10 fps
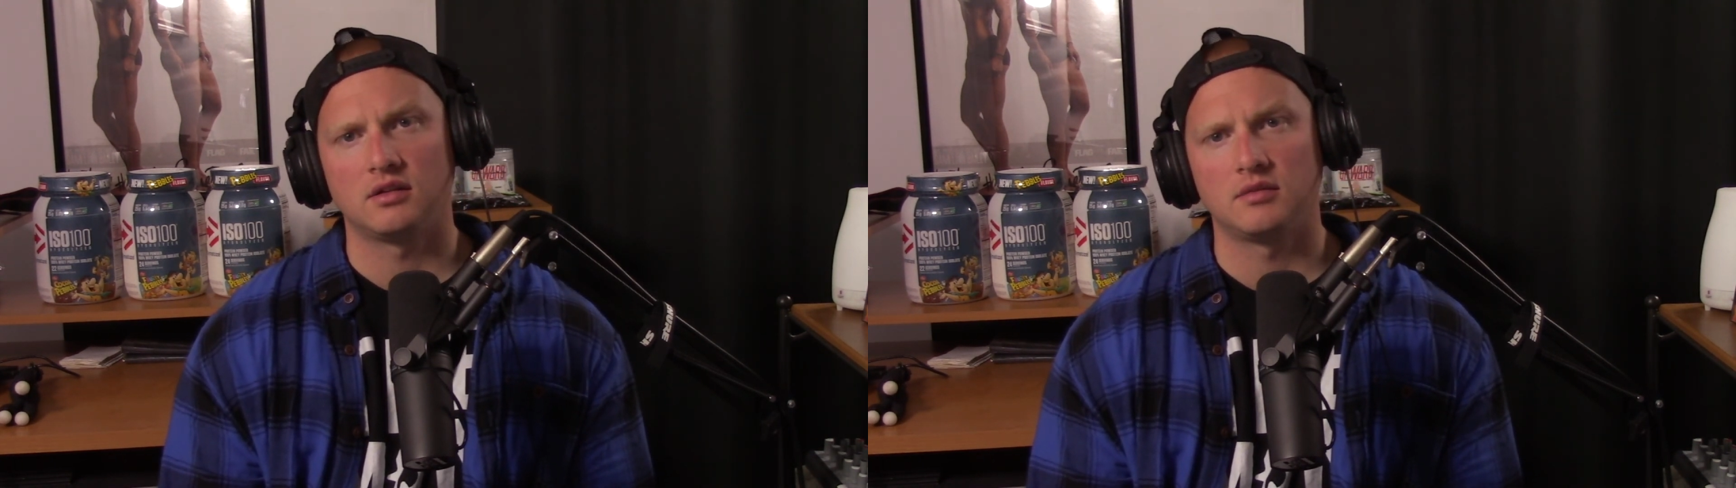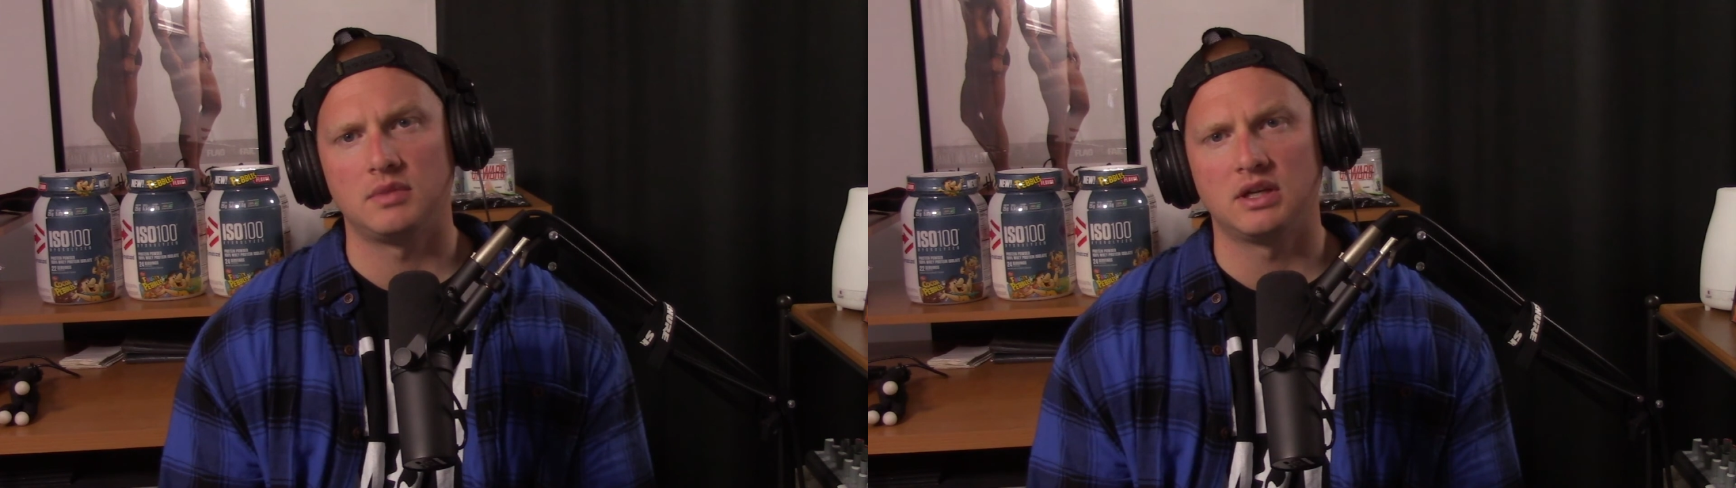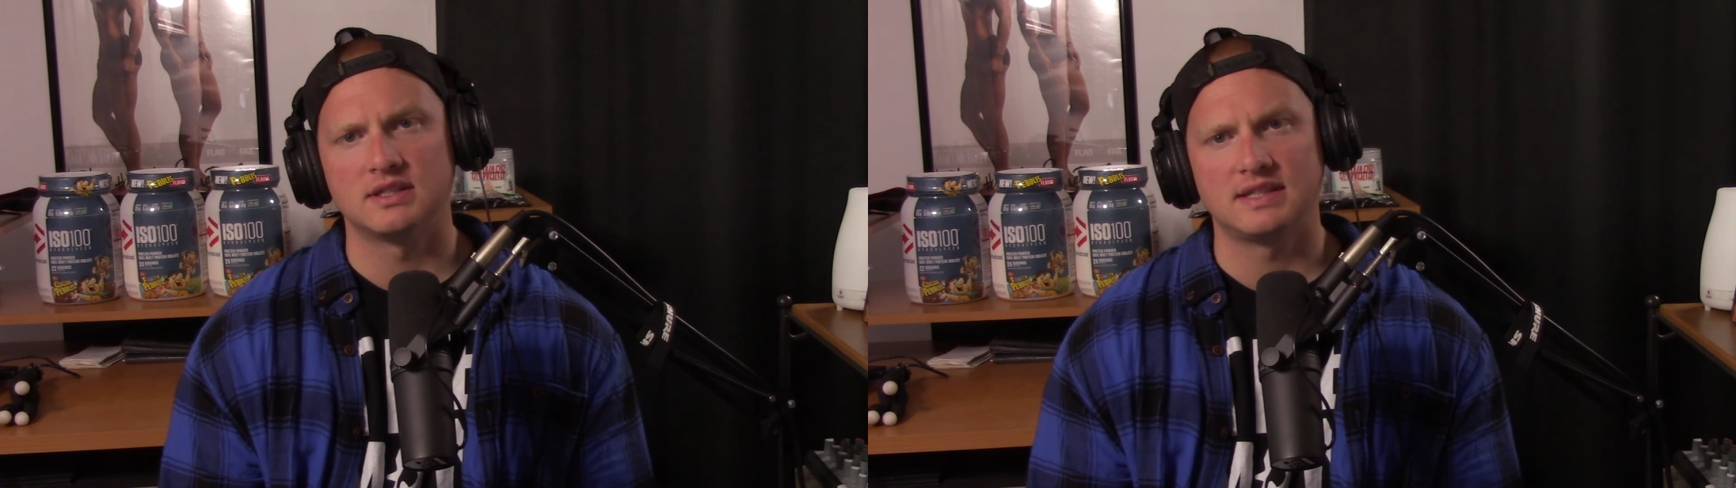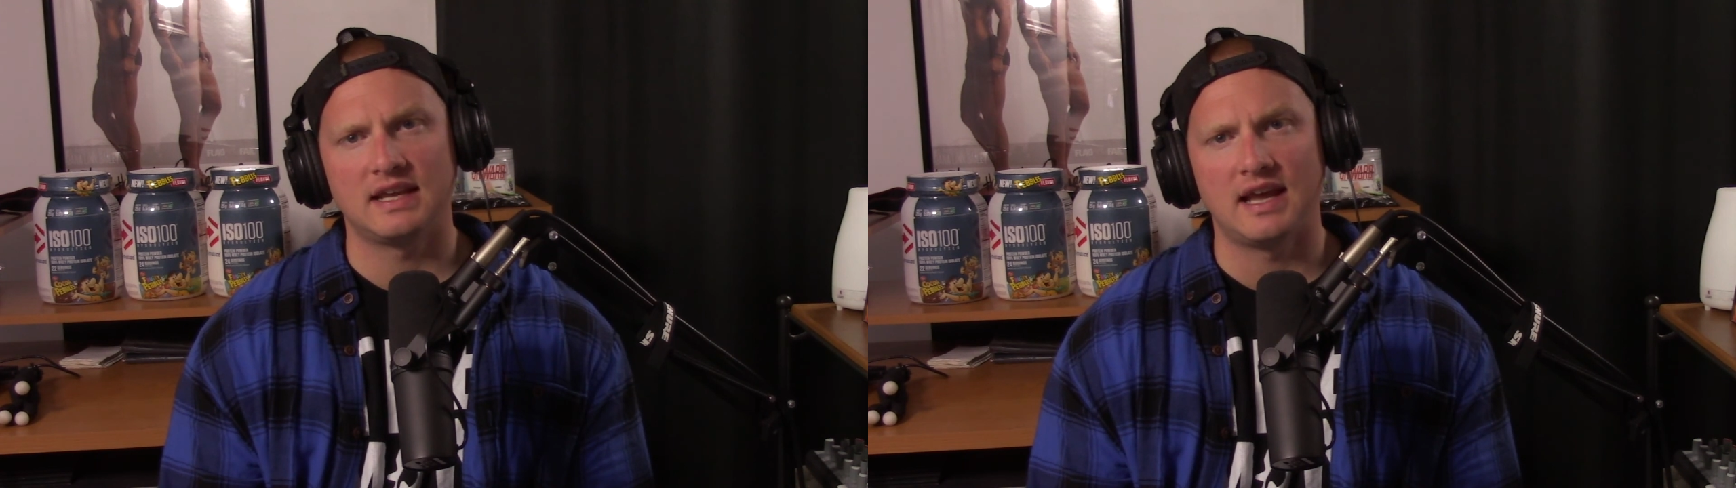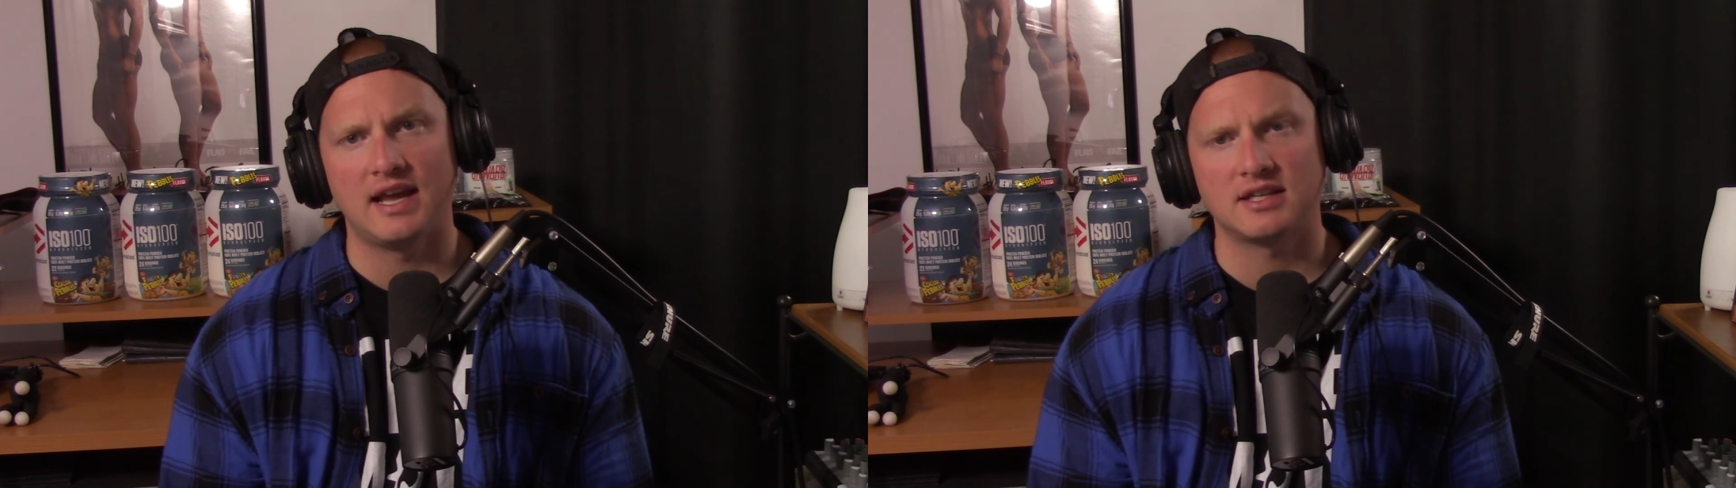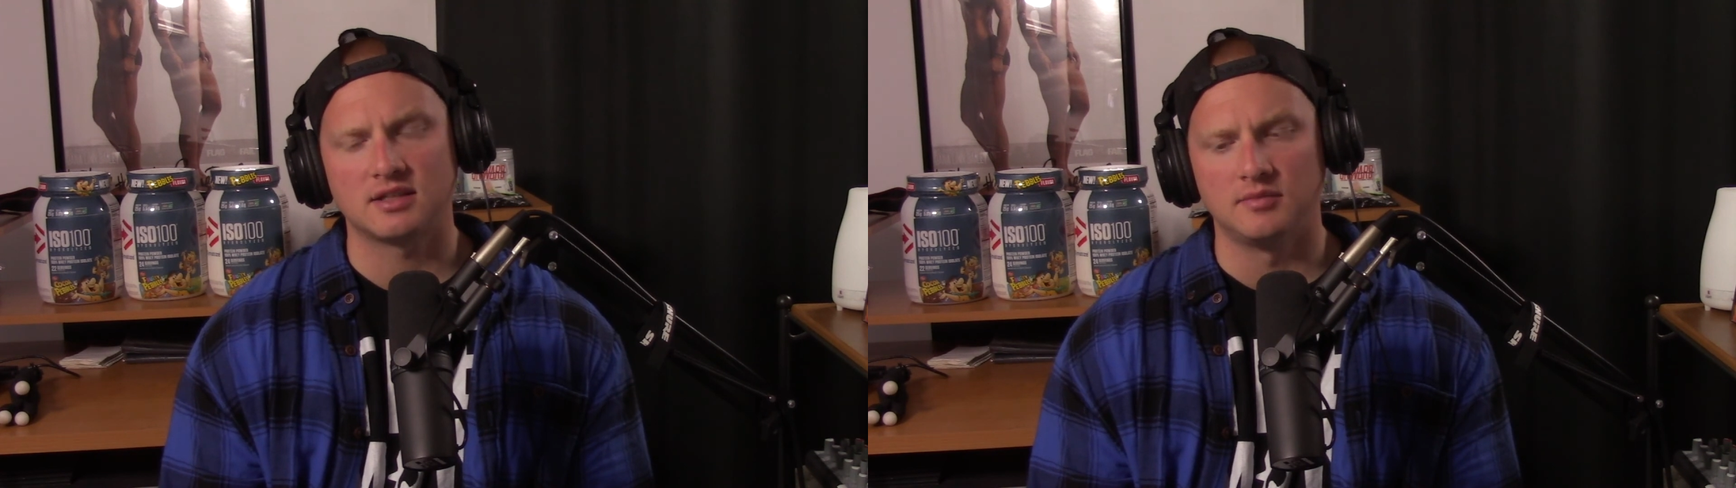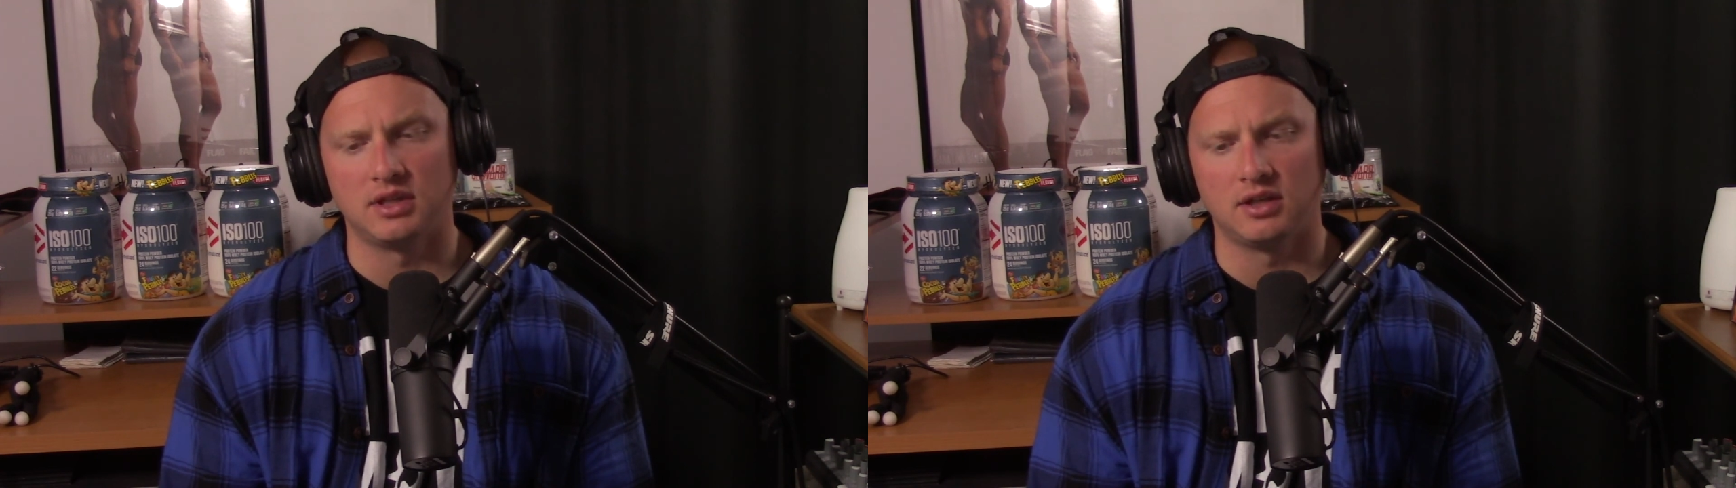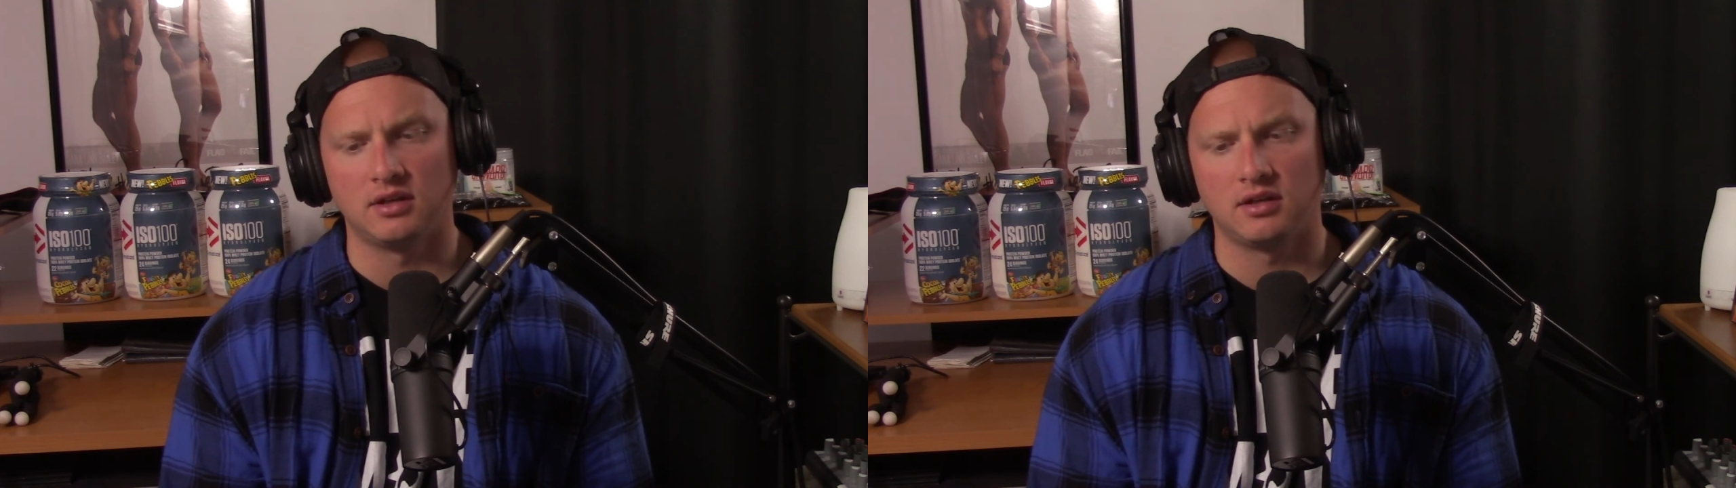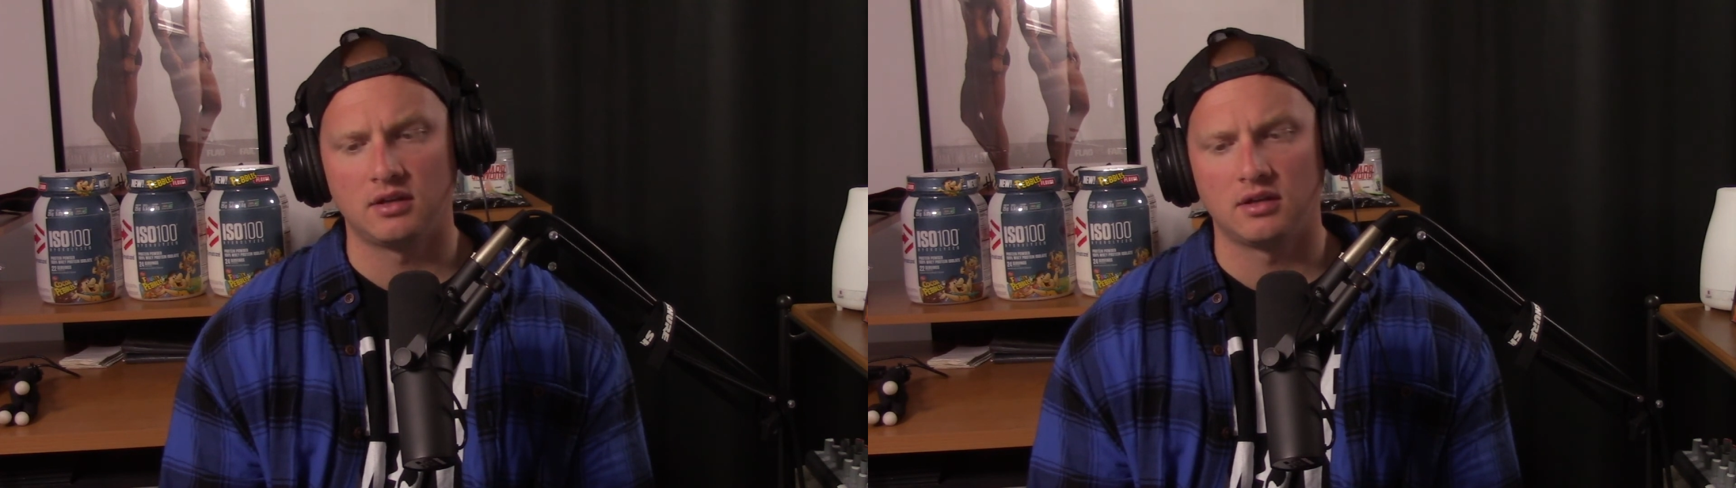because they asked me,